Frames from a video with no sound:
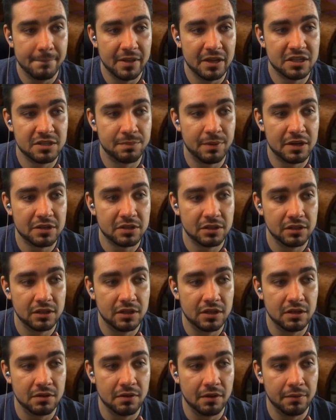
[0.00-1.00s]

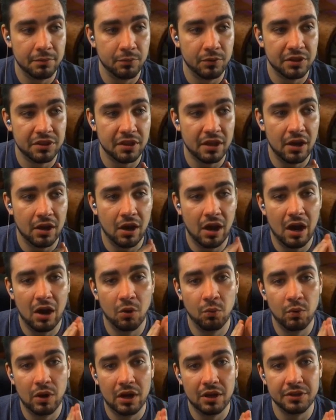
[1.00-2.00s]
Especially with how
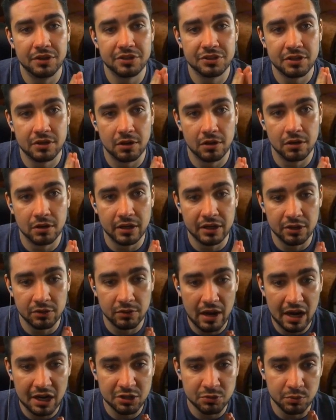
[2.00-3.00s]
well this card
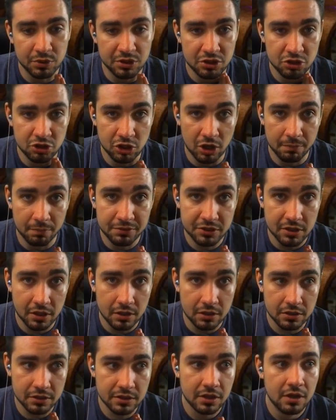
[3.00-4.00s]
interacts with
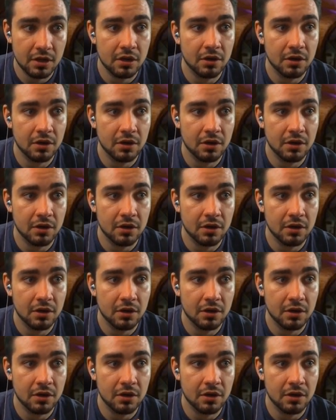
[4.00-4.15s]
Jumpstart,